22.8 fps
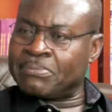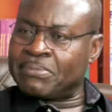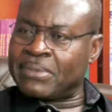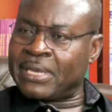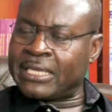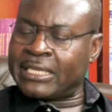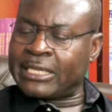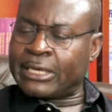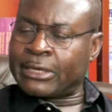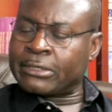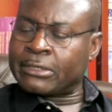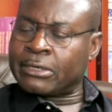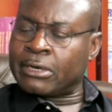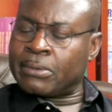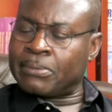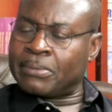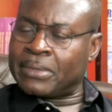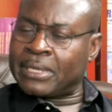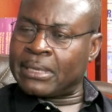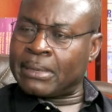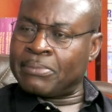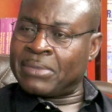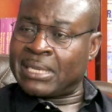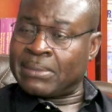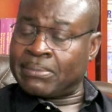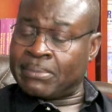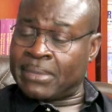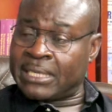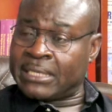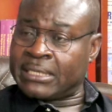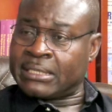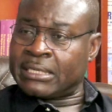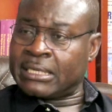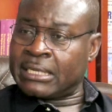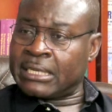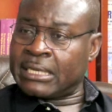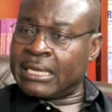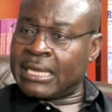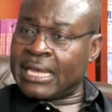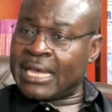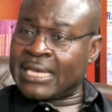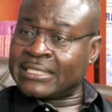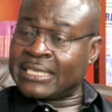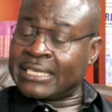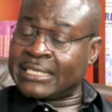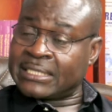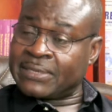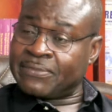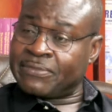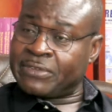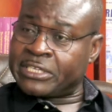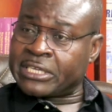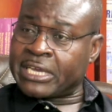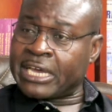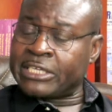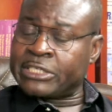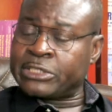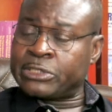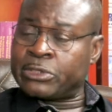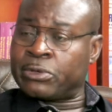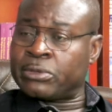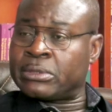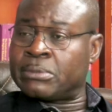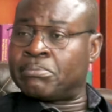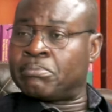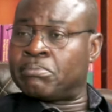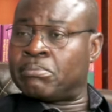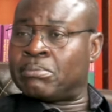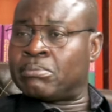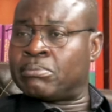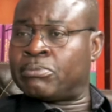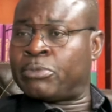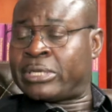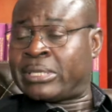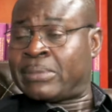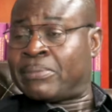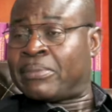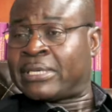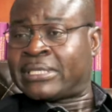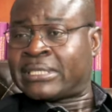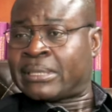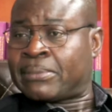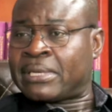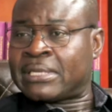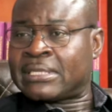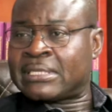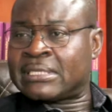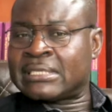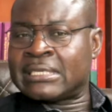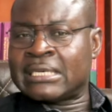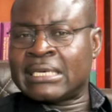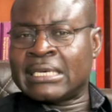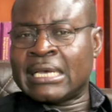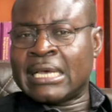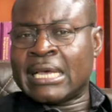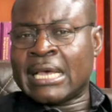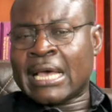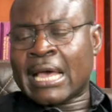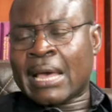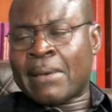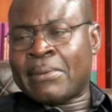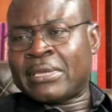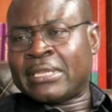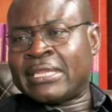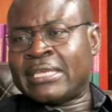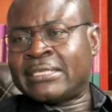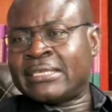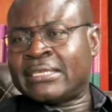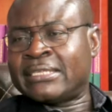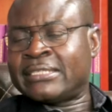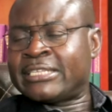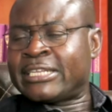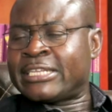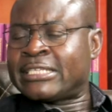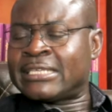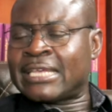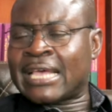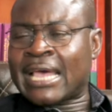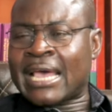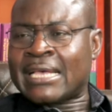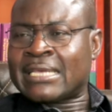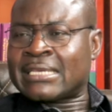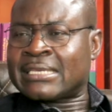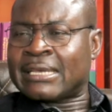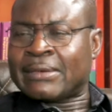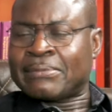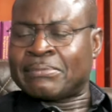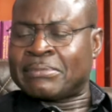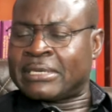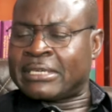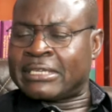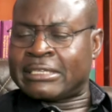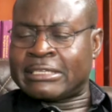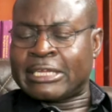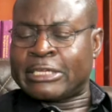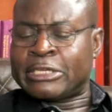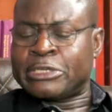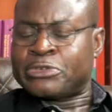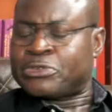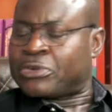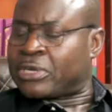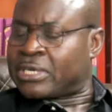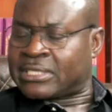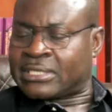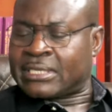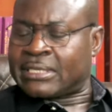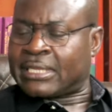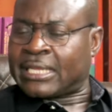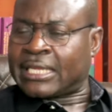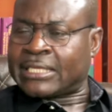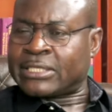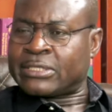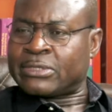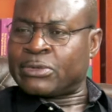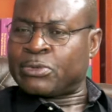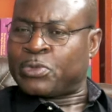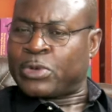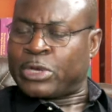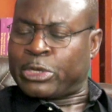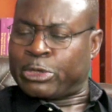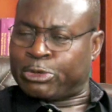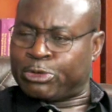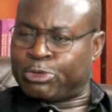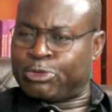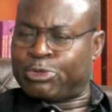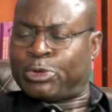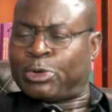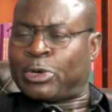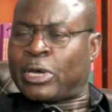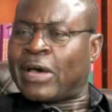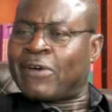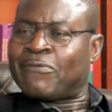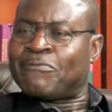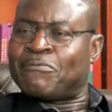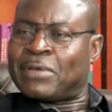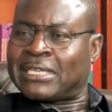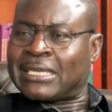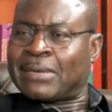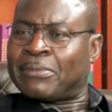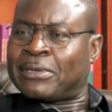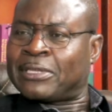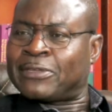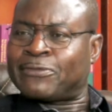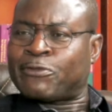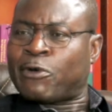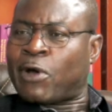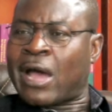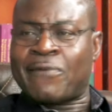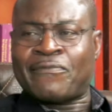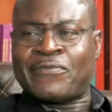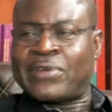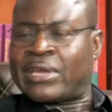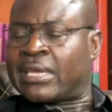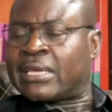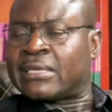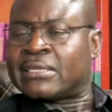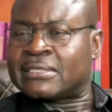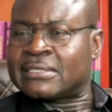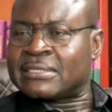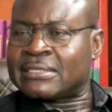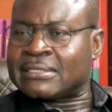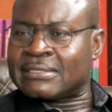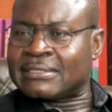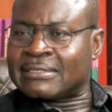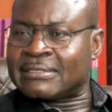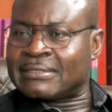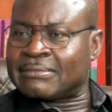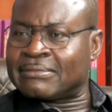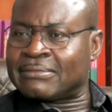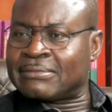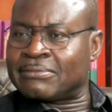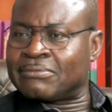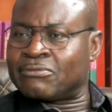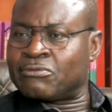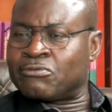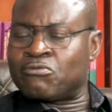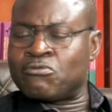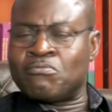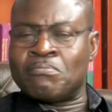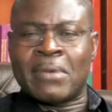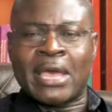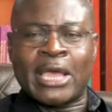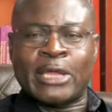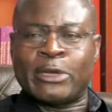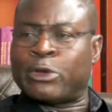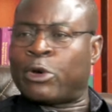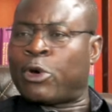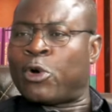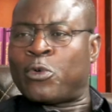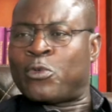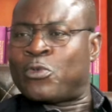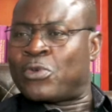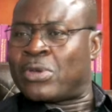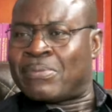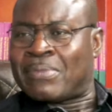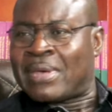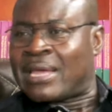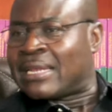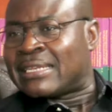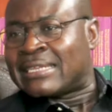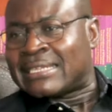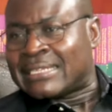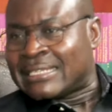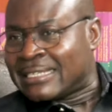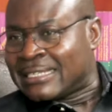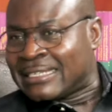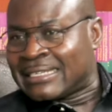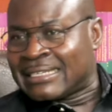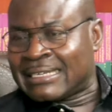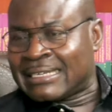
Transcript: made a comment, made extensive discussion on body measurements. Mm. Isn't it interesting that we do not have measurements for Africans, men or women?